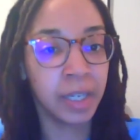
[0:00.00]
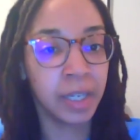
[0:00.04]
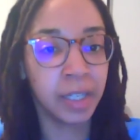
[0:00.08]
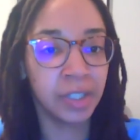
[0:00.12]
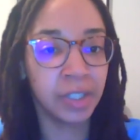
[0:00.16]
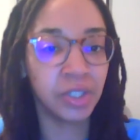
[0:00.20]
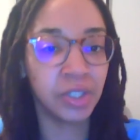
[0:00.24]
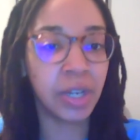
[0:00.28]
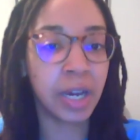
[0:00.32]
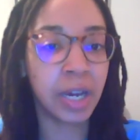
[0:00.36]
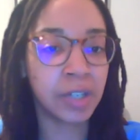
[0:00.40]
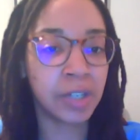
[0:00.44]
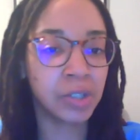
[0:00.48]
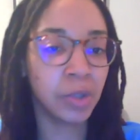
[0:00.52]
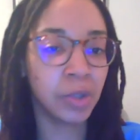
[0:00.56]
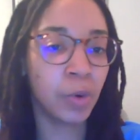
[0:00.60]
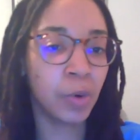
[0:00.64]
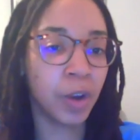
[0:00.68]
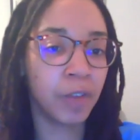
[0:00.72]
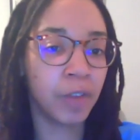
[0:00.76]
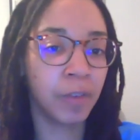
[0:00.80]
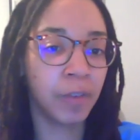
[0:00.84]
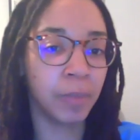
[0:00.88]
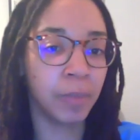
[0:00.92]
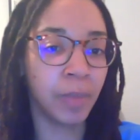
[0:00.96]
Josh
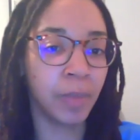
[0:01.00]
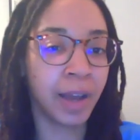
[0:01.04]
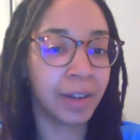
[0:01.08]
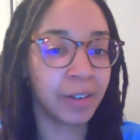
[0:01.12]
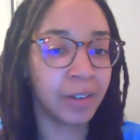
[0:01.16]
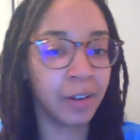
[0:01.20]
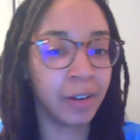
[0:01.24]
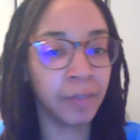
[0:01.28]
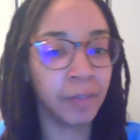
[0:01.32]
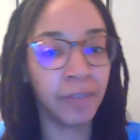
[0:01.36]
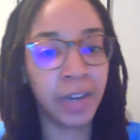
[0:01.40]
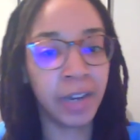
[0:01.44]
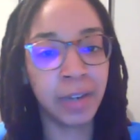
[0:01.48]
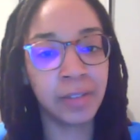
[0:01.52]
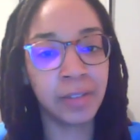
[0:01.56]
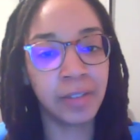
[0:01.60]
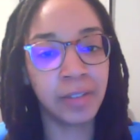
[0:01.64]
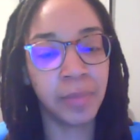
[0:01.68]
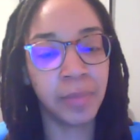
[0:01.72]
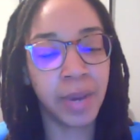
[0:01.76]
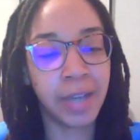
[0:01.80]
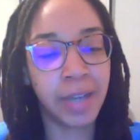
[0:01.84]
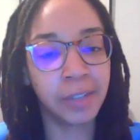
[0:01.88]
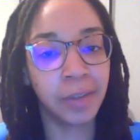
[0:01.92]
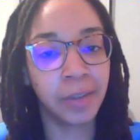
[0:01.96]
Lloyd from Locked On Fantasy
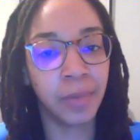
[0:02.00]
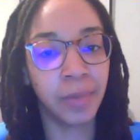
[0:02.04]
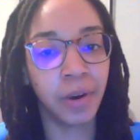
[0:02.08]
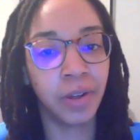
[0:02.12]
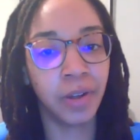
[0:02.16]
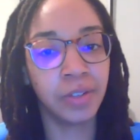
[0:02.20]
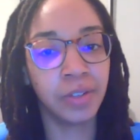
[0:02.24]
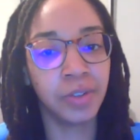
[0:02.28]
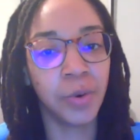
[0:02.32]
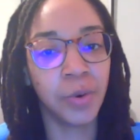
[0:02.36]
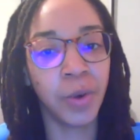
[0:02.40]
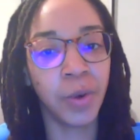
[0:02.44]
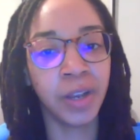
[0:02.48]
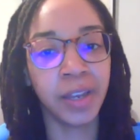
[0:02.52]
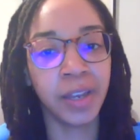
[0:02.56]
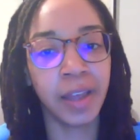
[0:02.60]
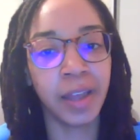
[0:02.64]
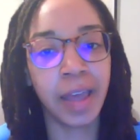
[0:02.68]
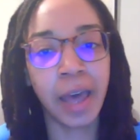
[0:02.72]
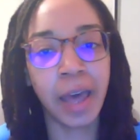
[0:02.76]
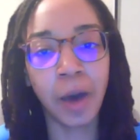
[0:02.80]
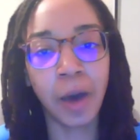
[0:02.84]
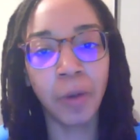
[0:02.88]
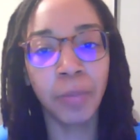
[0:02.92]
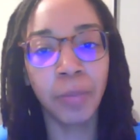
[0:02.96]
Basketball is going to
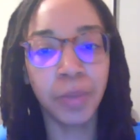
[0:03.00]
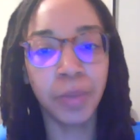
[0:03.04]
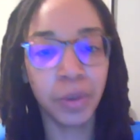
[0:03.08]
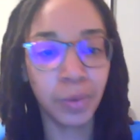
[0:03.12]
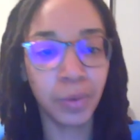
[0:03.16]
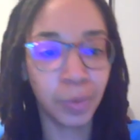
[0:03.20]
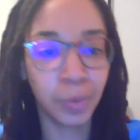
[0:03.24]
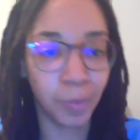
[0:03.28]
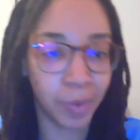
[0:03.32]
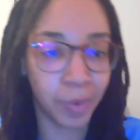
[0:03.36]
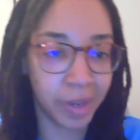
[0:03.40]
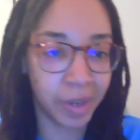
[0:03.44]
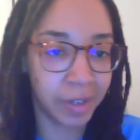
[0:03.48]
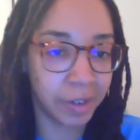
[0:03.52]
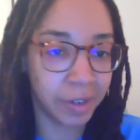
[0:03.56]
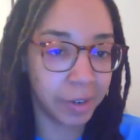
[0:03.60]
help you win